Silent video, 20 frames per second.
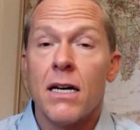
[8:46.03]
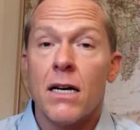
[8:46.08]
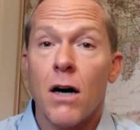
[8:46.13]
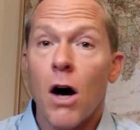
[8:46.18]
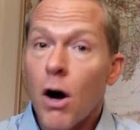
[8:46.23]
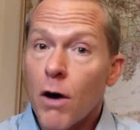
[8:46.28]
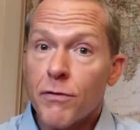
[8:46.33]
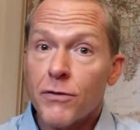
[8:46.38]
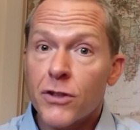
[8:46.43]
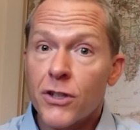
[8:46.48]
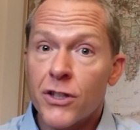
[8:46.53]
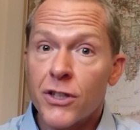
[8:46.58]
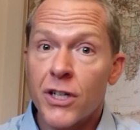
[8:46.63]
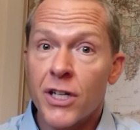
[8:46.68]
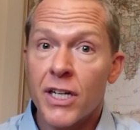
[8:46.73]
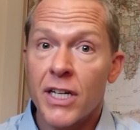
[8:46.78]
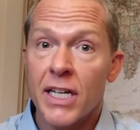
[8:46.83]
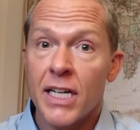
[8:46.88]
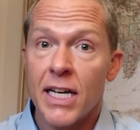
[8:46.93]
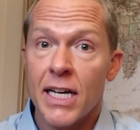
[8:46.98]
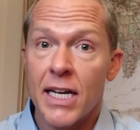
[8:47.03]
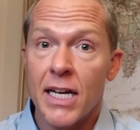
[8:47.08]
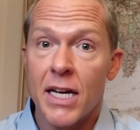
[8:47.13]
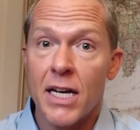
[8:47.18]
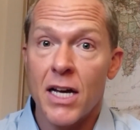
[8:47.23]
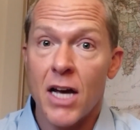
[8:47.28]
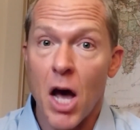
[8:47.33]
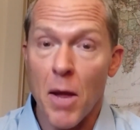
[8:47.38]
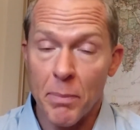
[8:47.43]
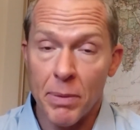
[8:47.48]
After
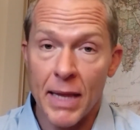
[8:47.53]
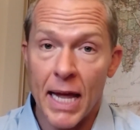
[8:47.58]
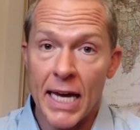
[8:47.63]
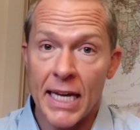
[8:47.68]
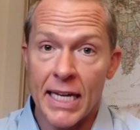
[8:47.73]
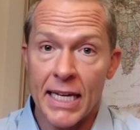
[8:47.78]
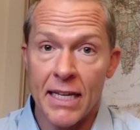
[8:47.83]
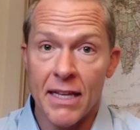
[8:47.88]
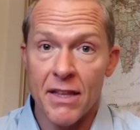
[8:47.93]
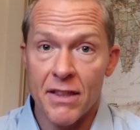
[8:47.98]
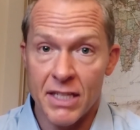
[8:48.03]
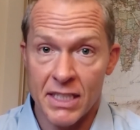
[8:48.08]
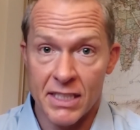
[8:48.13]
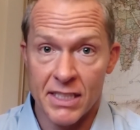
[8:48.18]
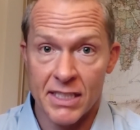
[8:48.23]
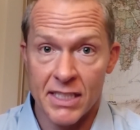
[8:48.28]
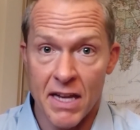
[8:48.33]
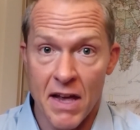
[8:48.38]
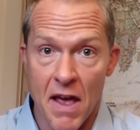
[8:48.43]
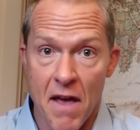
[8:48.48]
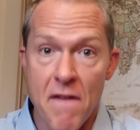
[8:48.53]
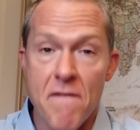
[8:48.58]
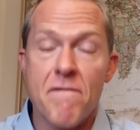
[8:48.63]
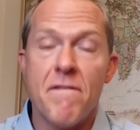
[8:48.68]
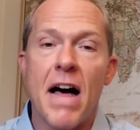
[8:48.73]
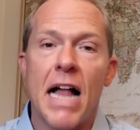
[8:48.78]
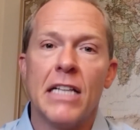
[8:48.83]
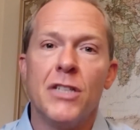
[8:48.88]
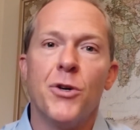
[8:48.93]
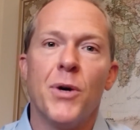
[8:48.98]
applying this
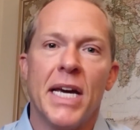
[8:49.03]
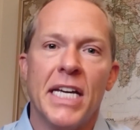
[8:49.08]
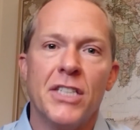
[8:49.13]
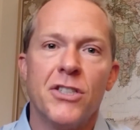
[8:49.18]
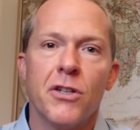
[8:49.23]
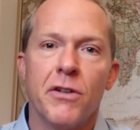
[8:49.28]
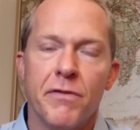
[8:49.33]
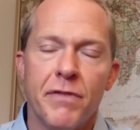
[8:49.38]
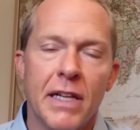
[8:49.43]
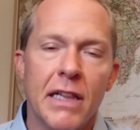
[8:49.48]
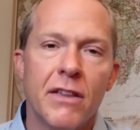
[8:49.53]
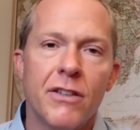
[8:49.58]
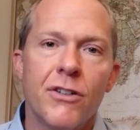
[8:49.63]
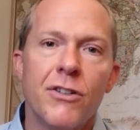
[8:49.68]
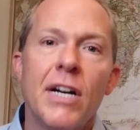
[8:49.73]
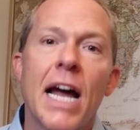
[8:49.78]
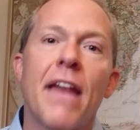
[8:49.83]
valuation filter,